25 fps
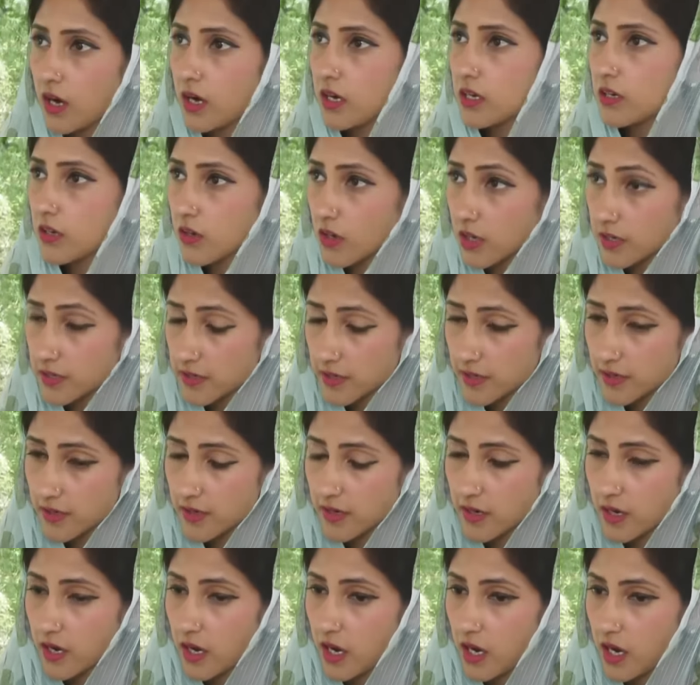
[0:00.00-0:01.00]
a lot.
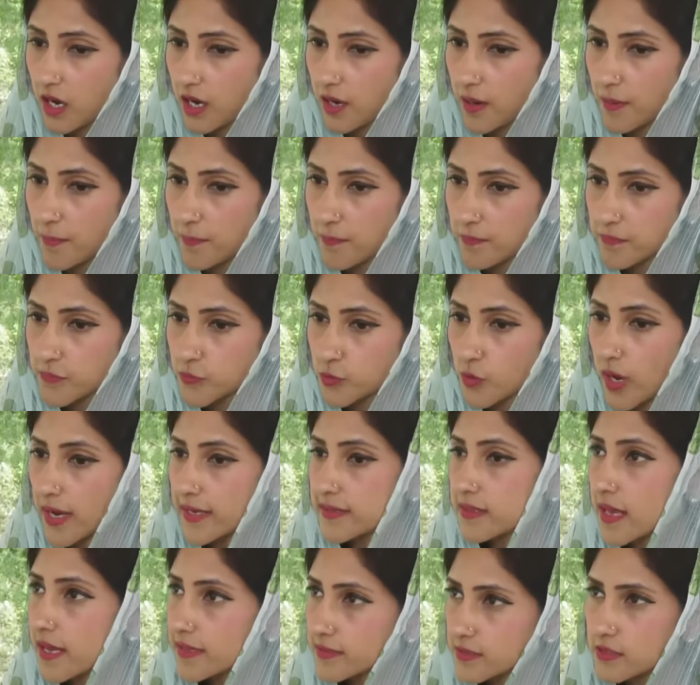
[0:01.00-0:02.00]
Um, so I,
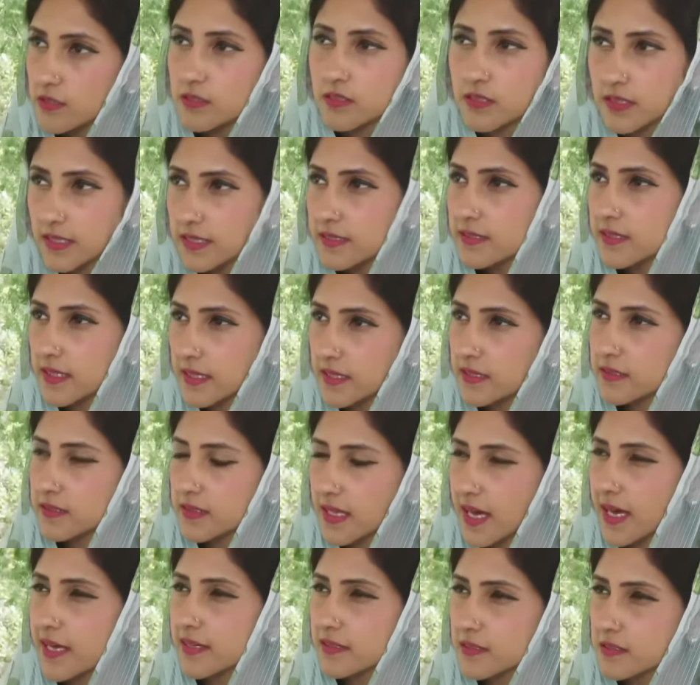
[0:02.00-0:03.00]
I, certainly think
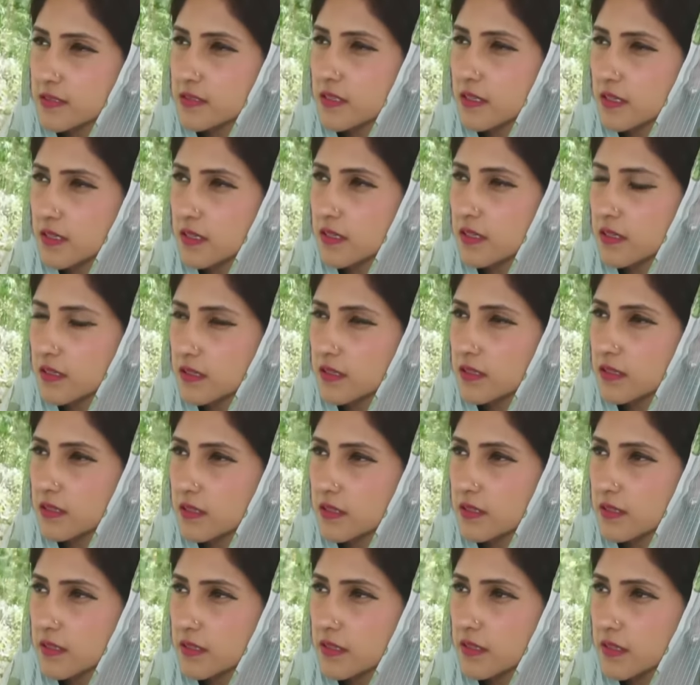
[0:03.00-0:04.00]
that
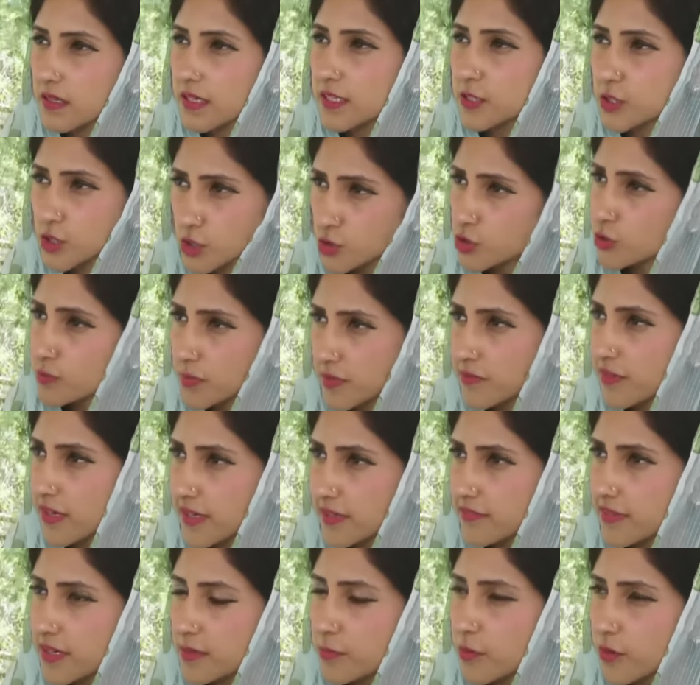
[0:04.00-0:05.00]
it should be
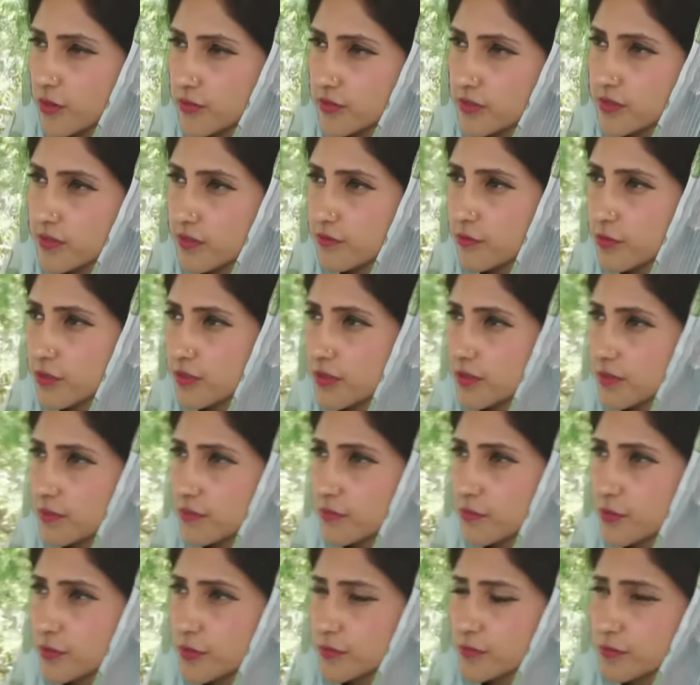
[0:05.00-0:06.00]
very, very positive for,
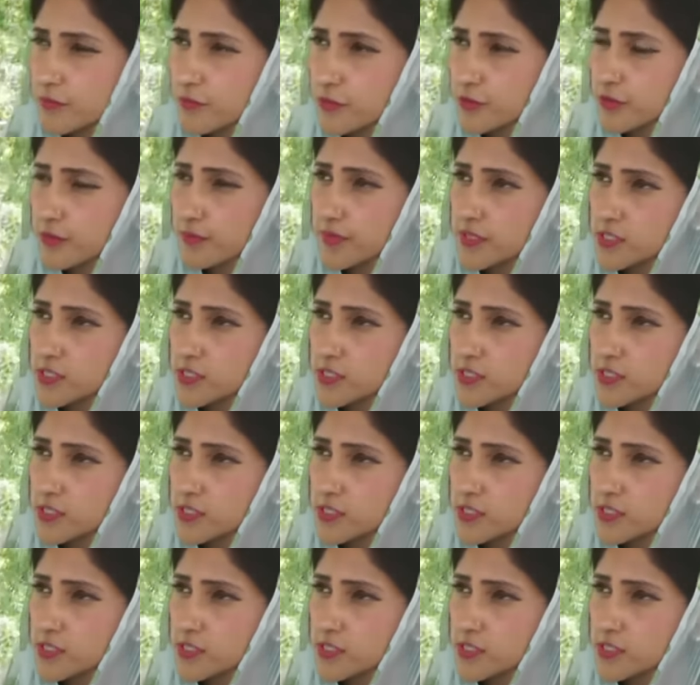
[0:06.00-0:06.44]
for, for the